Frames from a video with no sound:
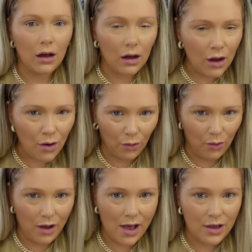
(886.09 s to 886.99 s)

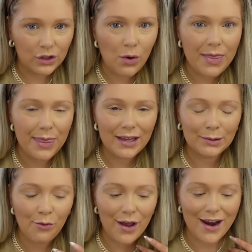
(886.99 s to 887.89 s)
oh. So at this
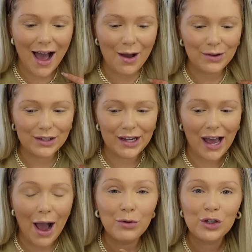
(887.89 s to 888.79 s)
point I was like,
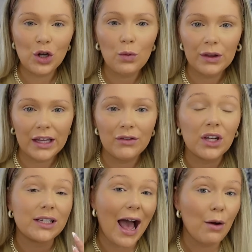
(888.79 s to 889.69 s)
I was so relieved
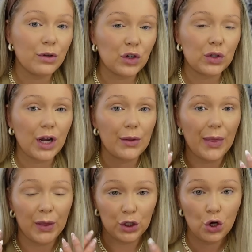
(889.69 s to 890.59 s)
because I was so scared
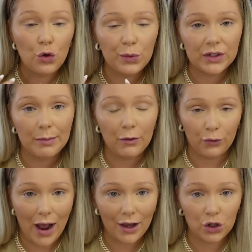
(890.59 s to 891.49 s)
that the tooth was going to be
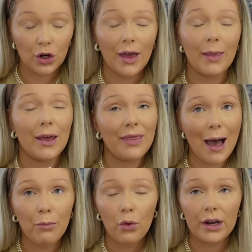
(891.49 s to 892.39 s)
fractured. And then at
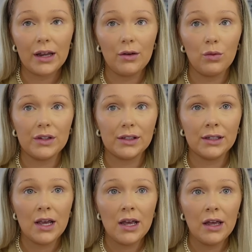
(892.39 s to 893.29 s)
that point it
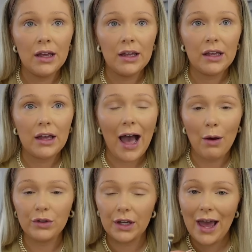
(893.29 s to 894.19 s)
was, I
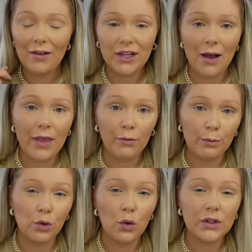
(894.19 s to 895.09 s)
was going to have that
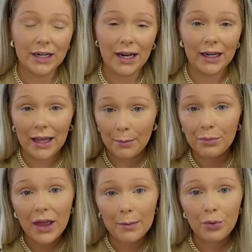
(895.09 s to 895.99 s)
removed and get an
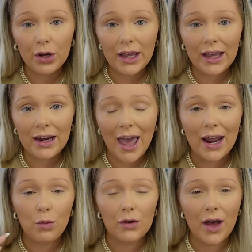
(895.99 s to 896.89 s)
implant put in. And
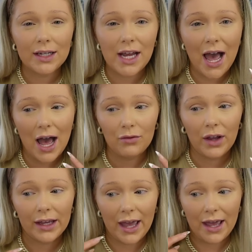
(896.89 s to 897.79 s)
I would have had to have
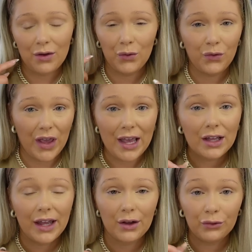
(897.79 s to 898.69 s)
like a
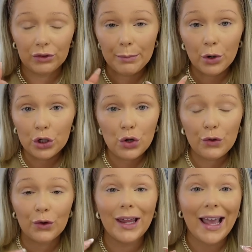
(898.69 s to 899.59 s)
fake, like flipper
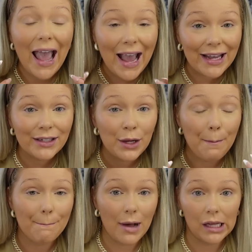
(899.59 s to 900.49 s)
tooth for like 8
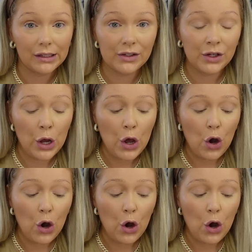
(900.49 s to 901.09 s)
months,